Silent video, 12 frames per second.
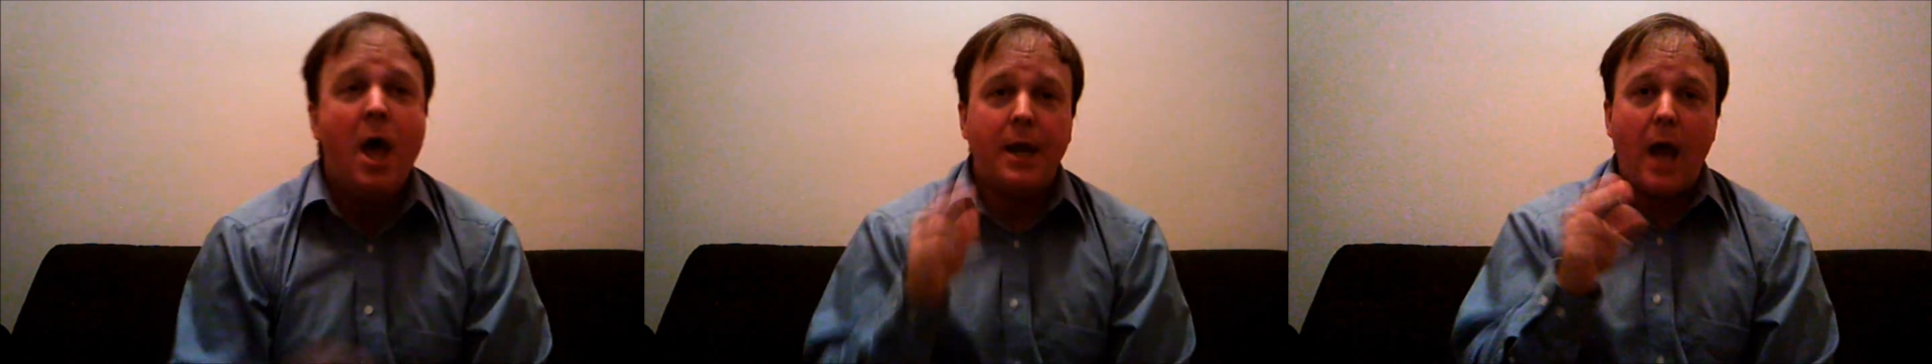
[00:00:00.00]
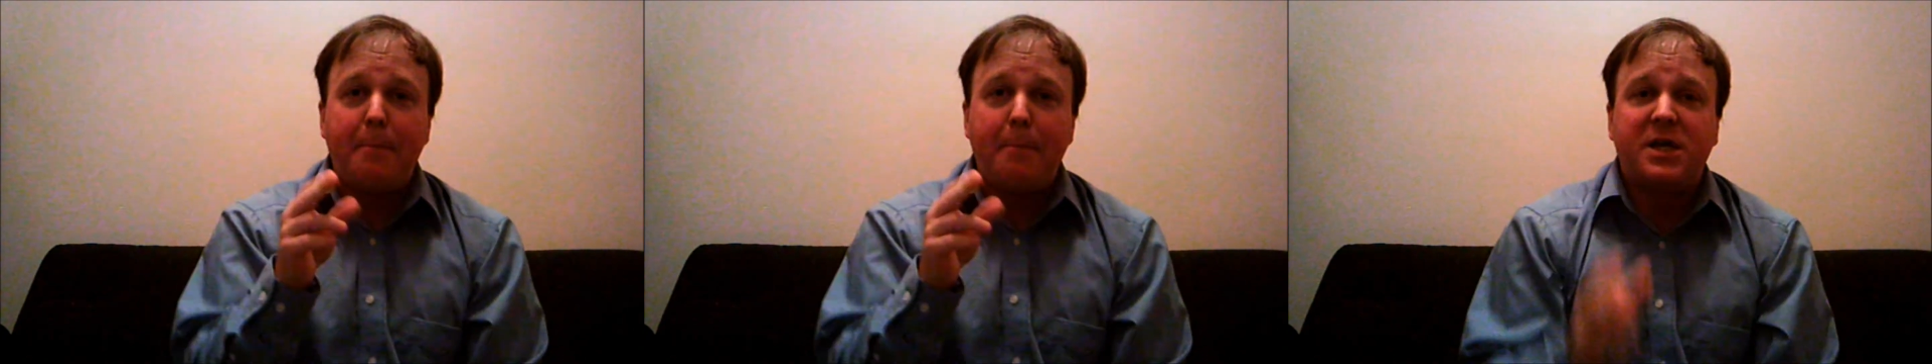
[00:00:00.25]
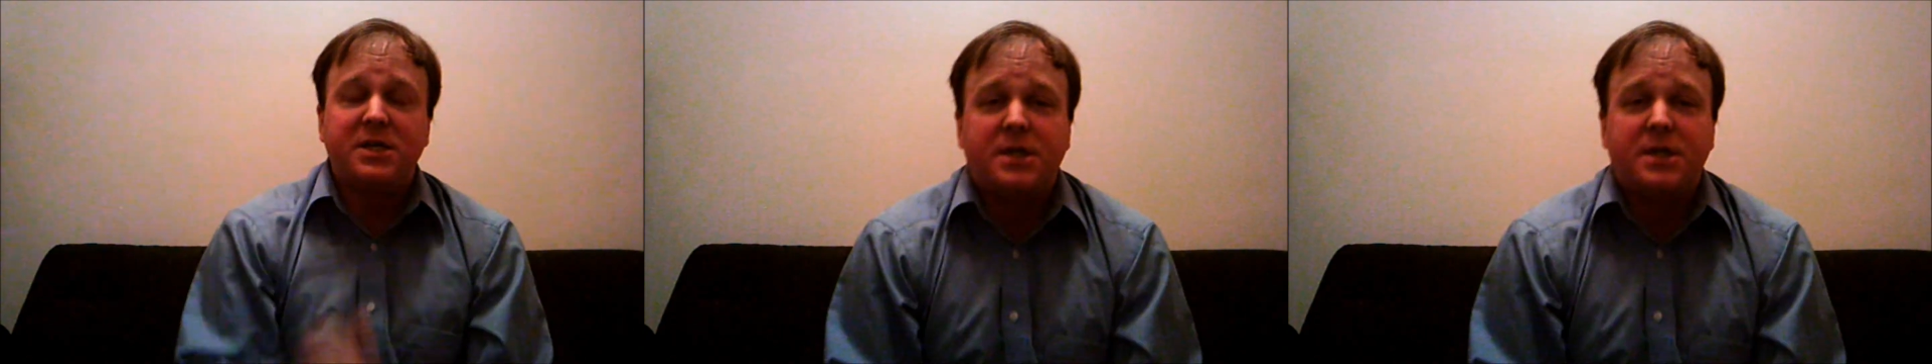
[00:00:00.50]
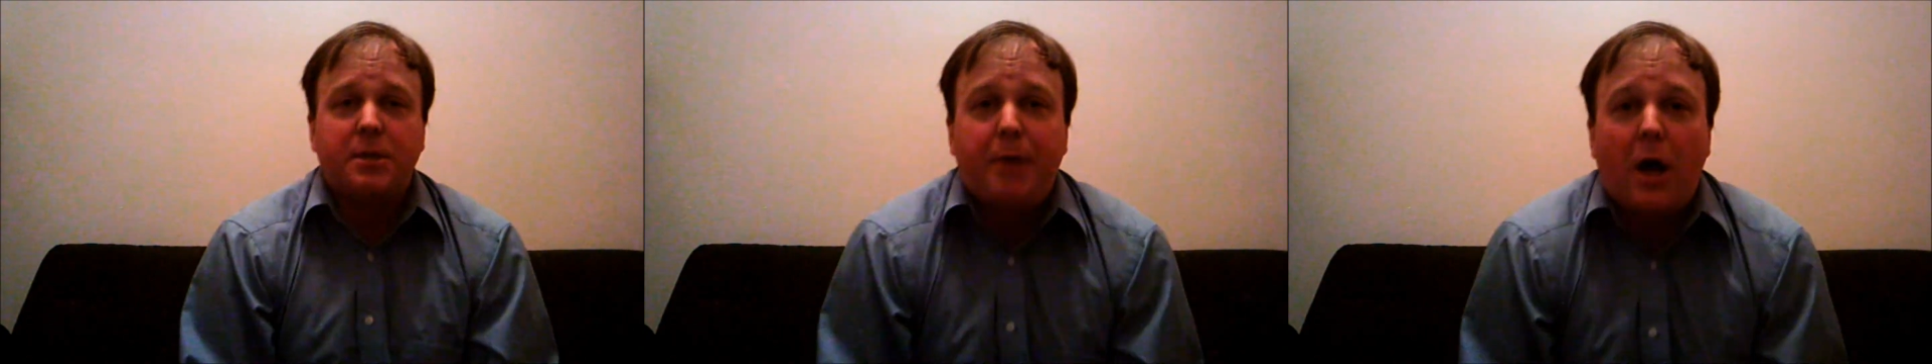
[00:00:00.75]
Not because of
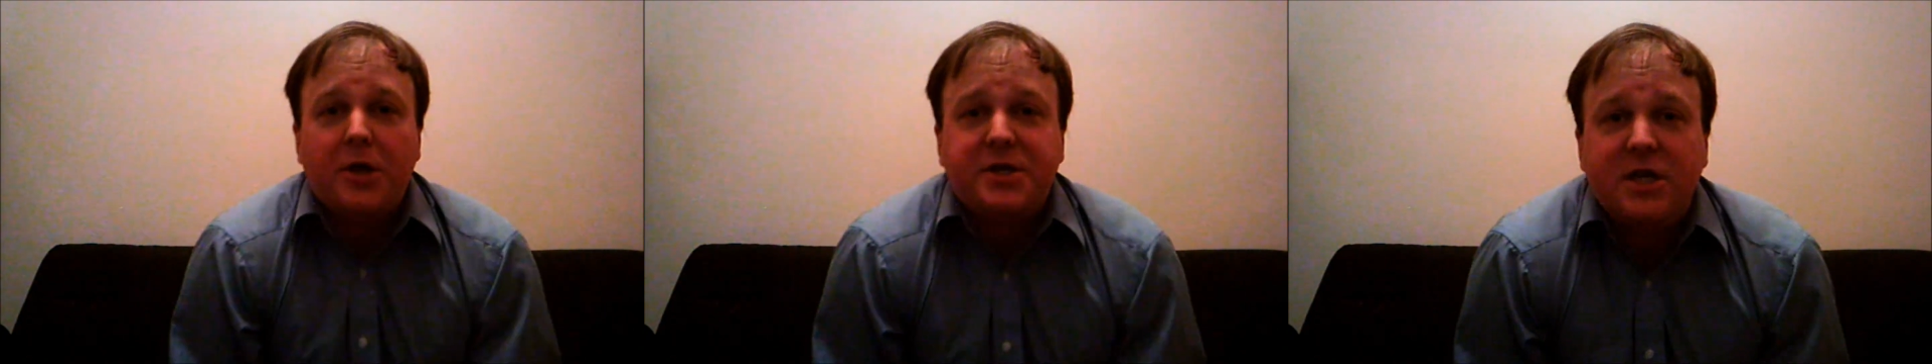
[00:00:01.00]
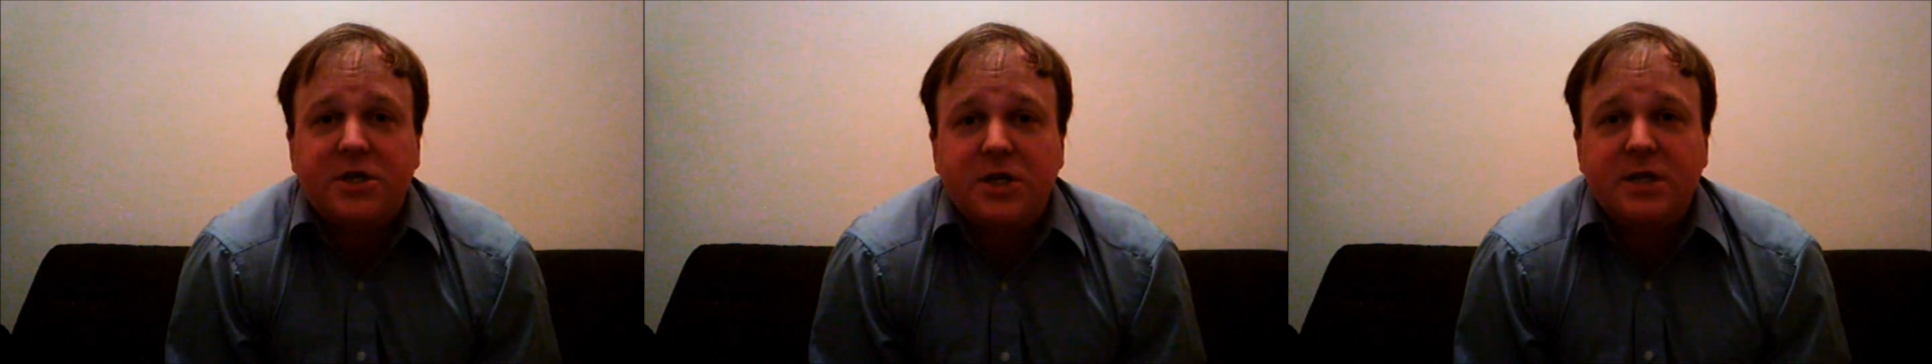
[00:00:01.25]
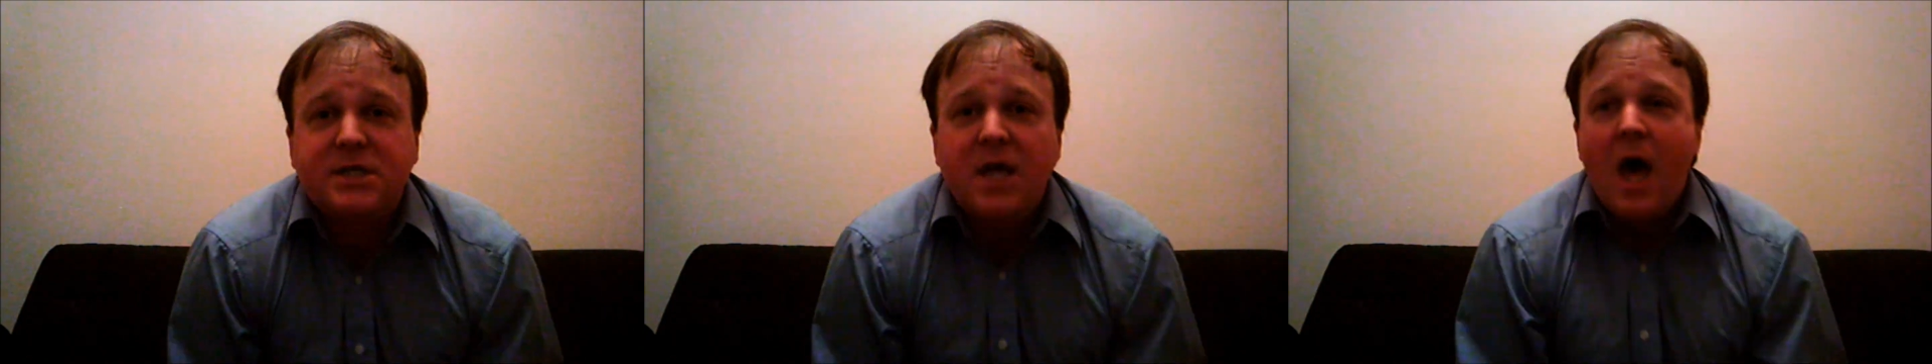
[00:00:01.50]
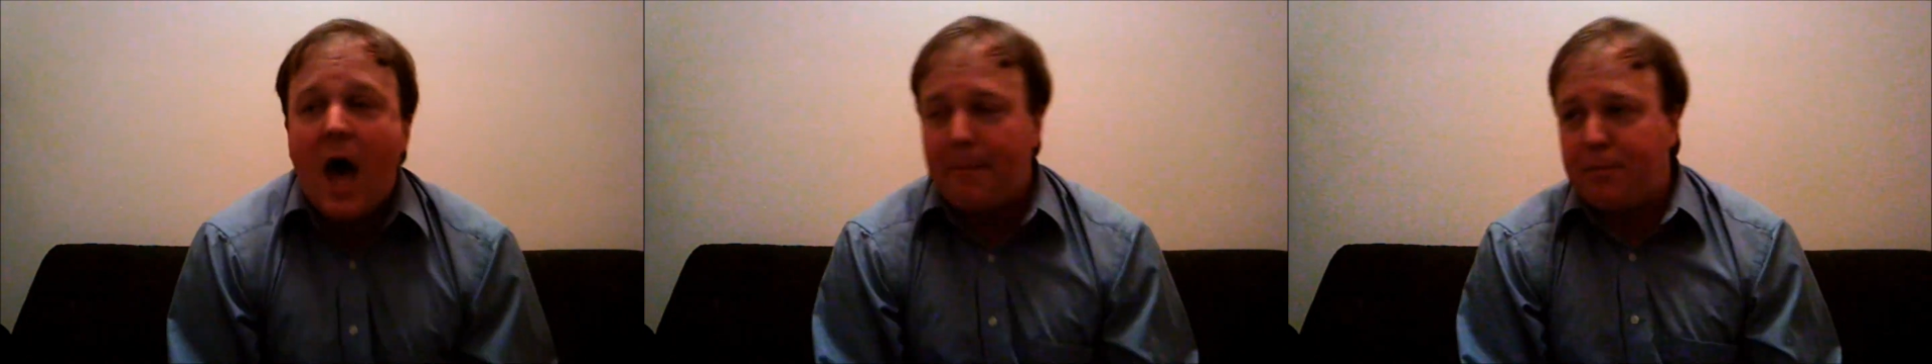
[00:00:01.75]
the politicians.
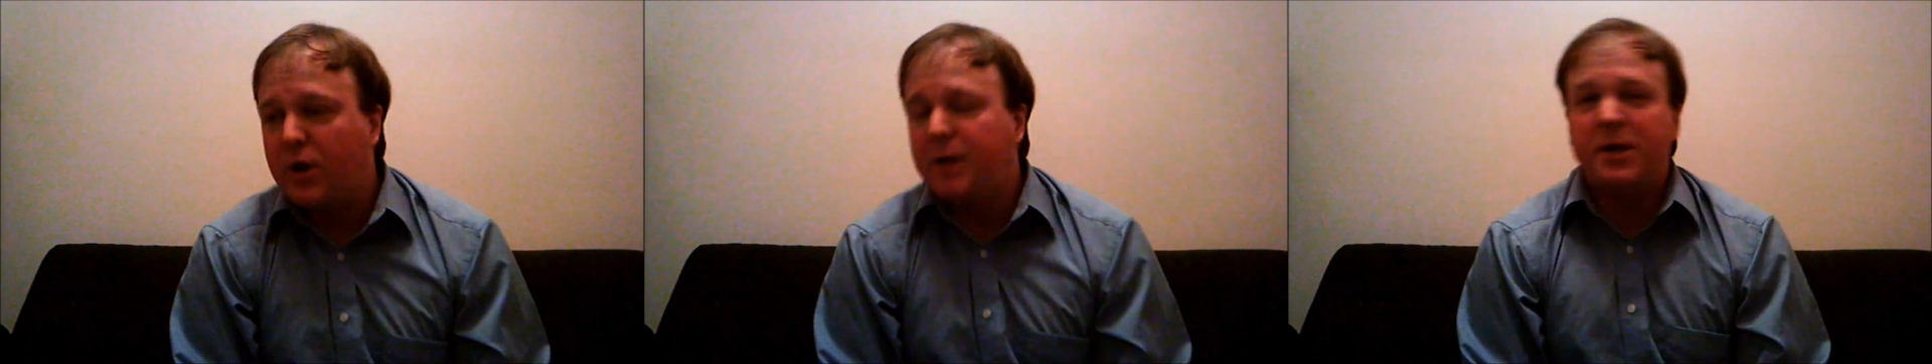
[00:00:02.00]
I pretty